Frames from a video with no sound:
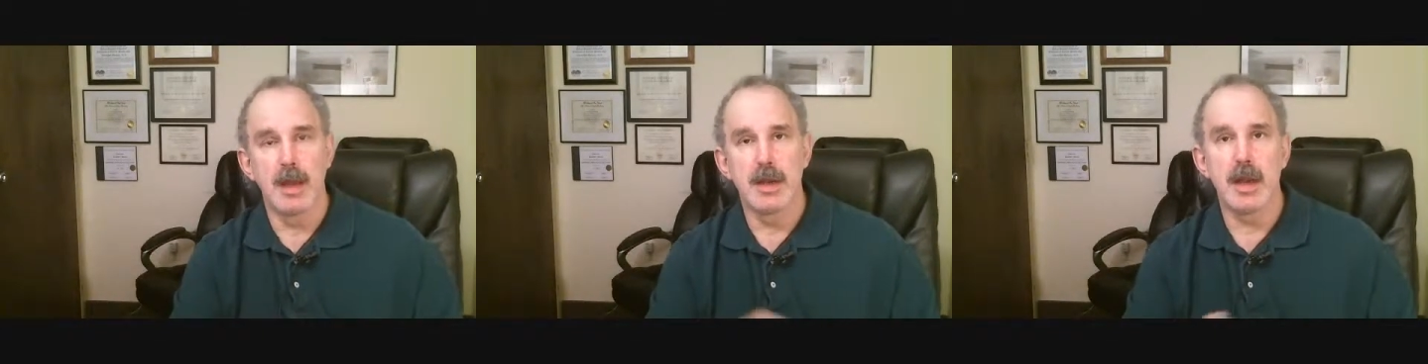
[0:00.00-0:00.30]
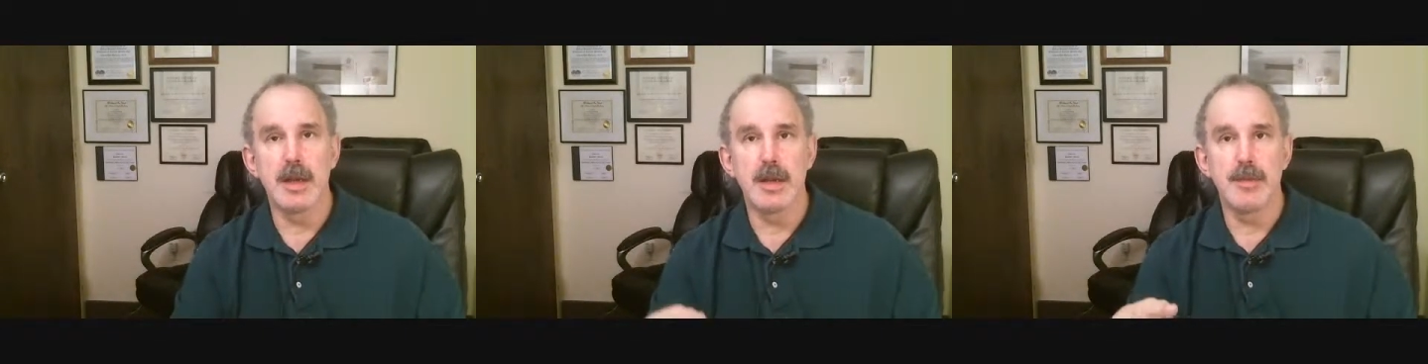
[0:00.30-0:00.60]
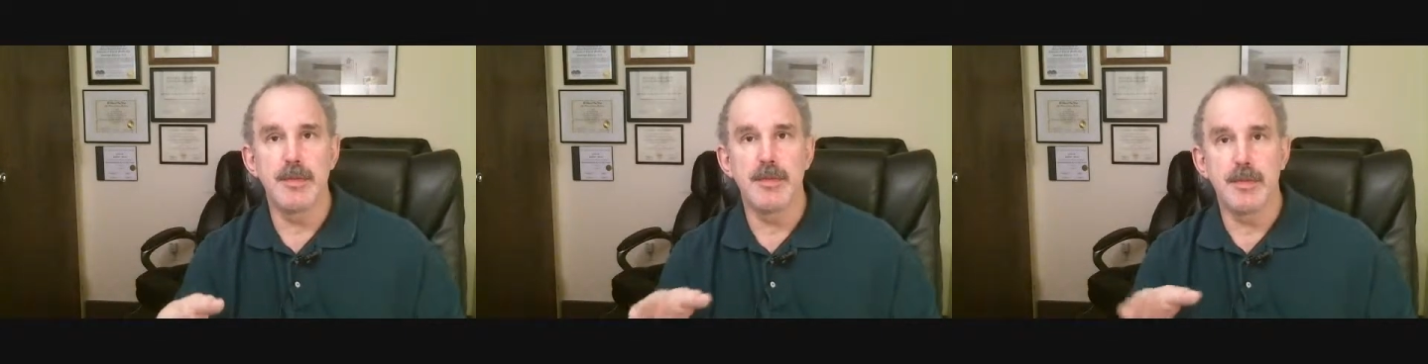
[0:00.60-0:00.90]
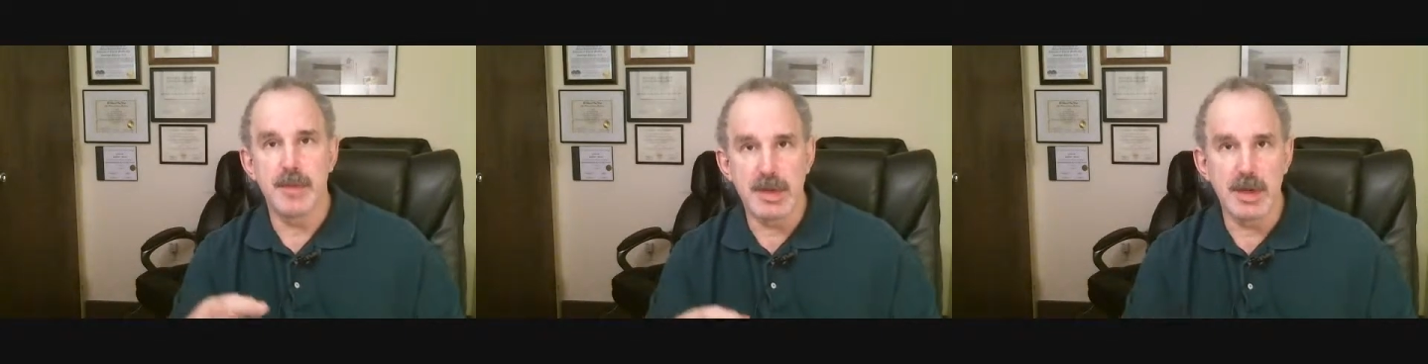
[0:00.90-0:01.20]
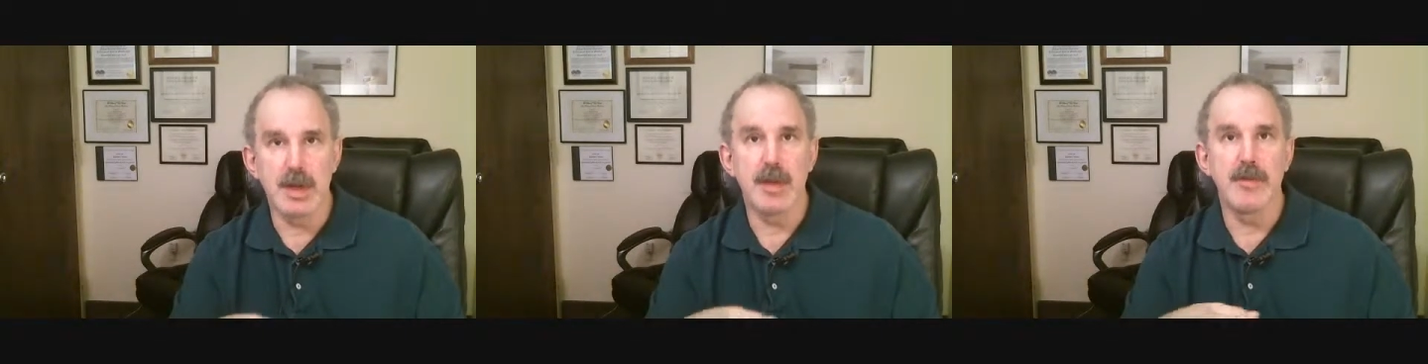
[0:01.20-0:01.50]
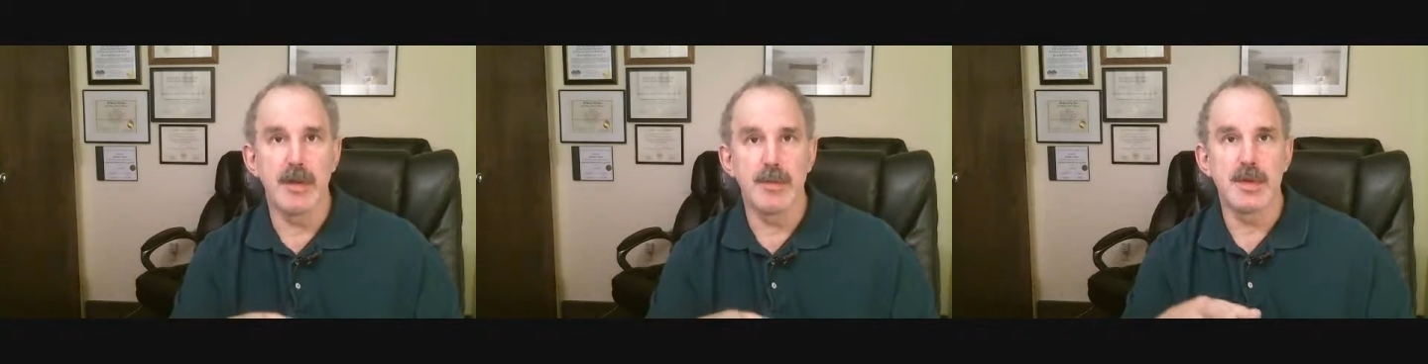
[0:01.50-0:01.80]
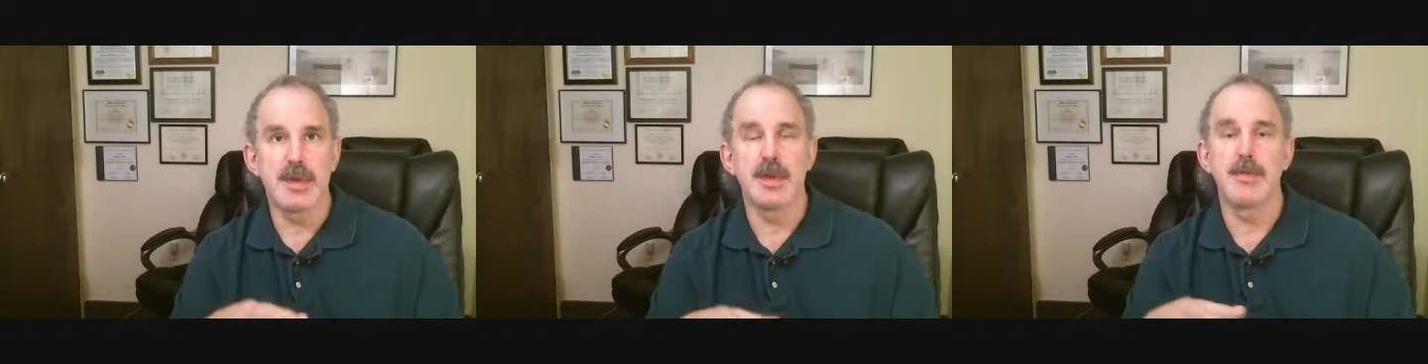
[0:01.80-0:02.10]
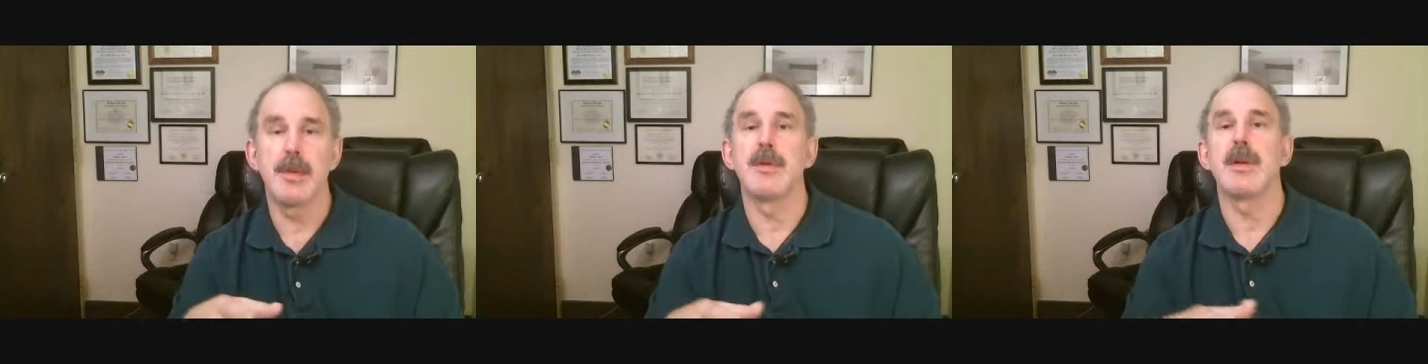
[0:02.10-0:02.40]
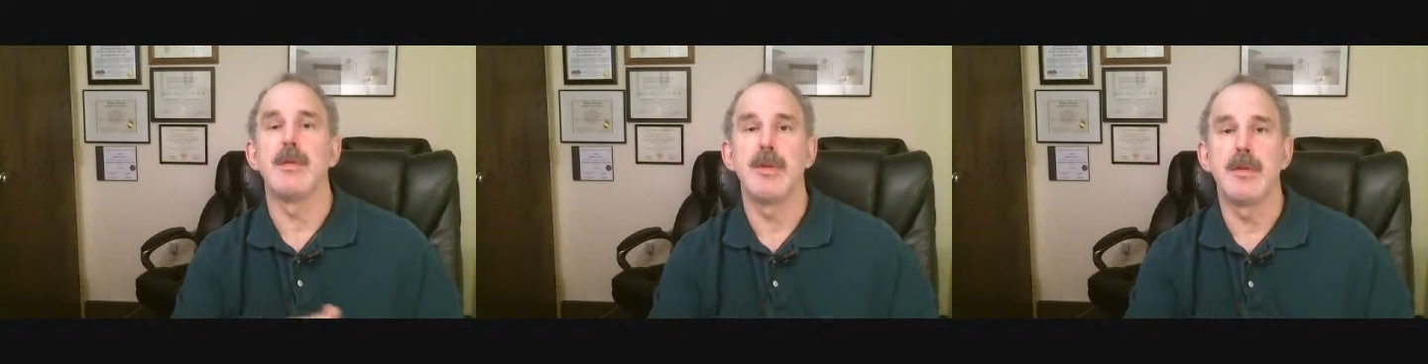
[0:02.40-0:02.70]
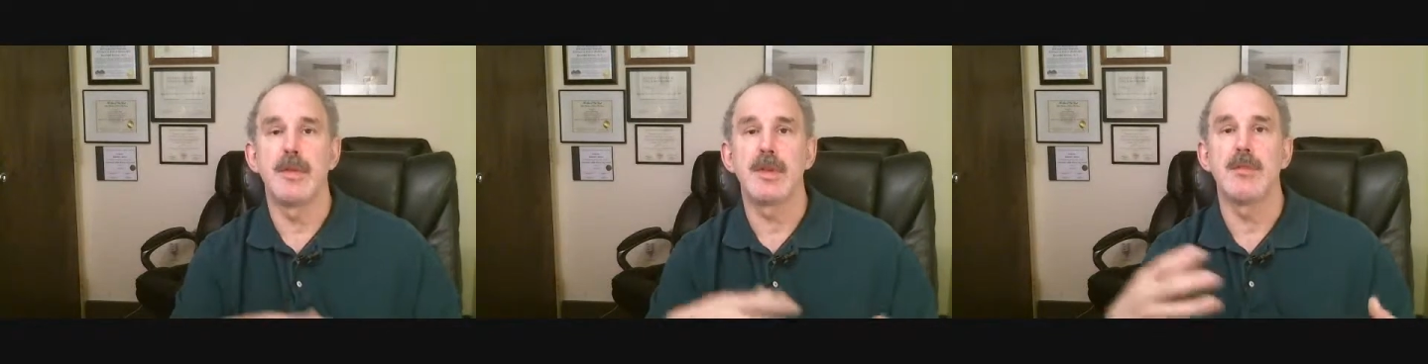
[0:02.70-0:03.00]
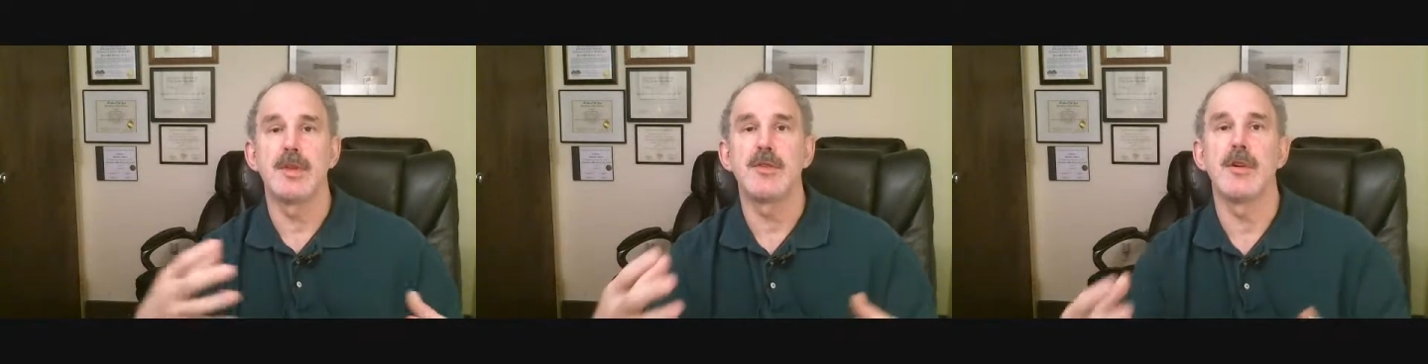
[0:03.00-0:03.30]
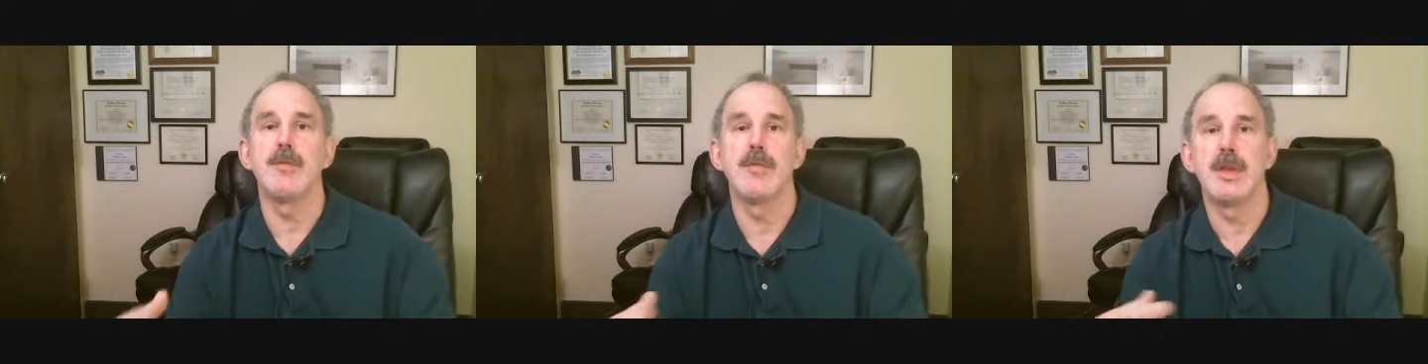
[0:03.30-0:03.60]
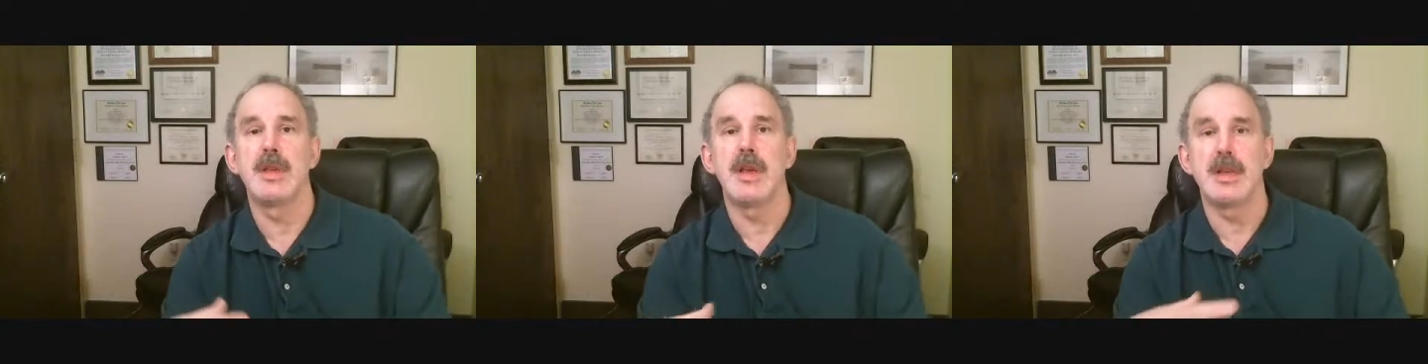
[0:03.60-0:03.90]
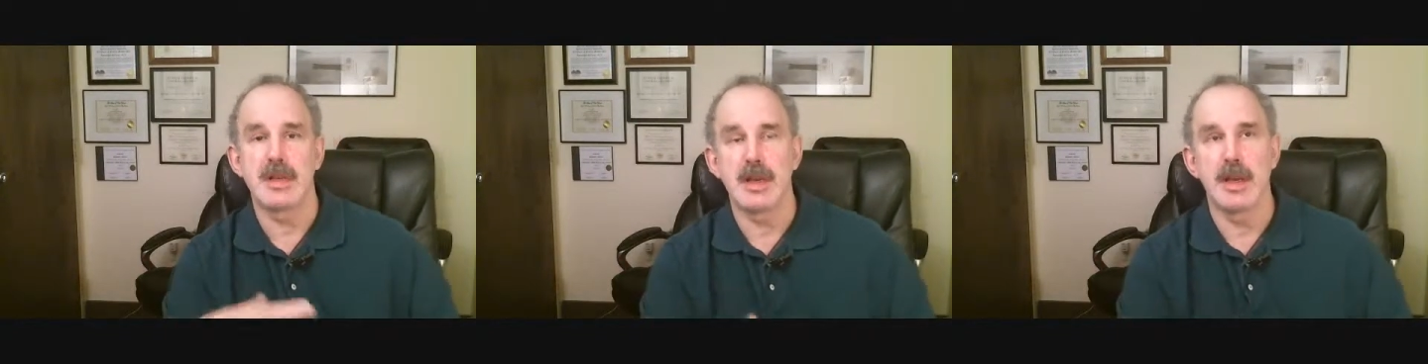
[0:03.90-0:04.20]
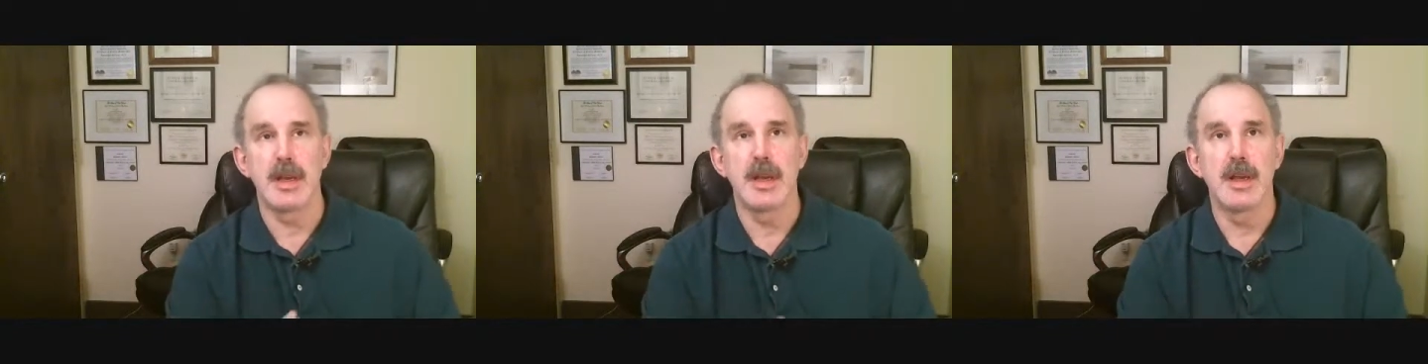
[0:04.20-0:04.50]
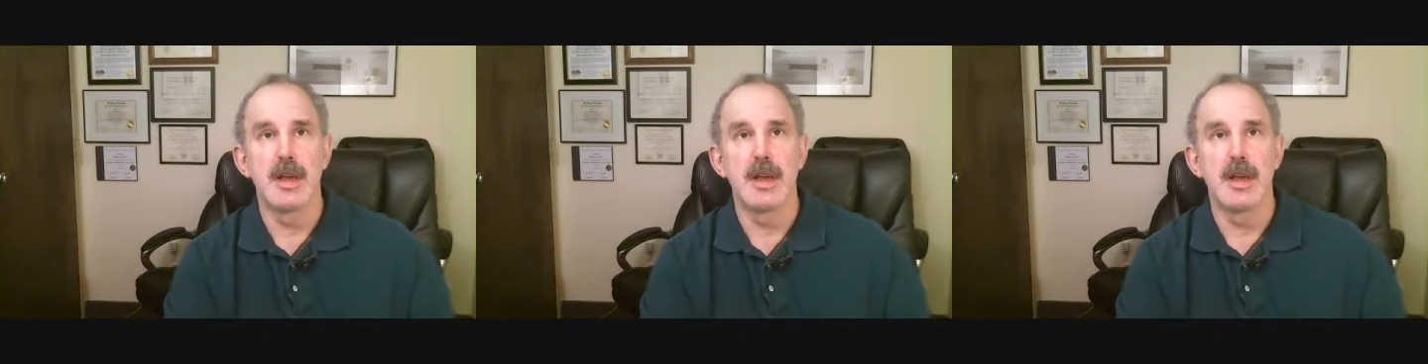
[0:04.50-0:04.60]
90 to 95% of people come in with trauma and PTSD